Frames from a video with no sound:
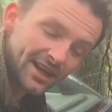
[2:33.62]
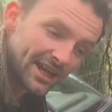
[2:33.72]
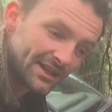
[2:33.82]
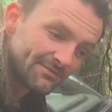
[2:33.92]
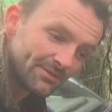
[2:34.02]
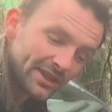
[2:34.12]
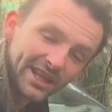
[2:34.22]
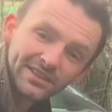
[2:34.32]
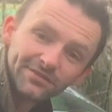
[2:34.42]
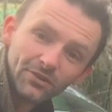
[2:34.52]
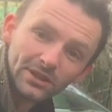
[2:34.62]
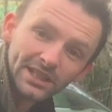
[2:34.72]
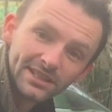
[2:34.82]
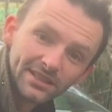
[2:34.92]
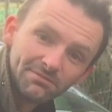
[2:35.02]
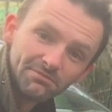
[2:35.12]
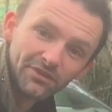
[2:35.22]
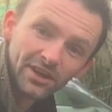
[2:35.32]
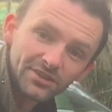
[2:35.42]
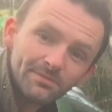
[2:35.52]
but that's a 4 litre
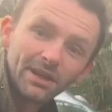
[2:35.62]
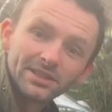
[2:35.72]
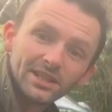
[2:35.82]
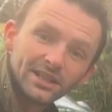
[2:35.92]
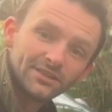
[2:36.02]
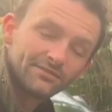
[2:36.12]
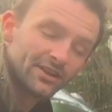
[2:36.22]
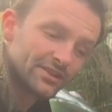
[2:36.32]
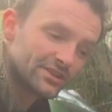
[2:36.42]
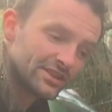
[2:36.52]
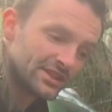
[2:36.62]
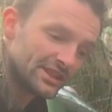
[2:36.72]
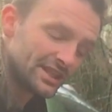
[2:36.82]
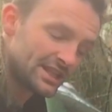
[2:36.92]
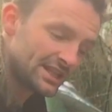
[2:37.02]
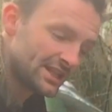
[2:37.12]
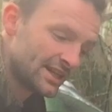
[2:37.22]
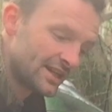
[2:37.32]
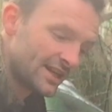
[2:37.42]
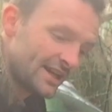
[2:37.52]
version, much like the version that's in the
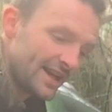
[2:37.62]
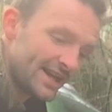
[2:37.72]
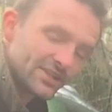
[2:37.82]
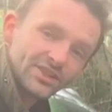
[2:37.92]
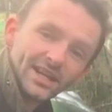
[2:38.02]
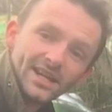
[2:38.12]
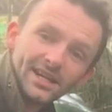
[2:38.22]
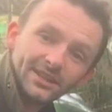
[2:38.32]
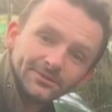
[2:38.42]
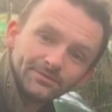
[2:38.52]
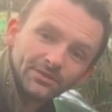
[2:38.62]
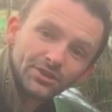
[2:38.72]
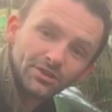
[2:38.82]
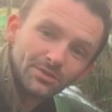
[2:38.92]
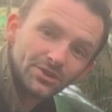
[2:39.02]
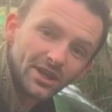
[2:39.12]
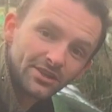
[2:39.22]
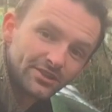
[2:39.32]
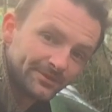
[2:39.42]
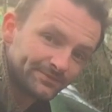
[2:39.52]
XJR, the
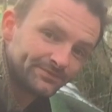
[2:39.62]
supercharged.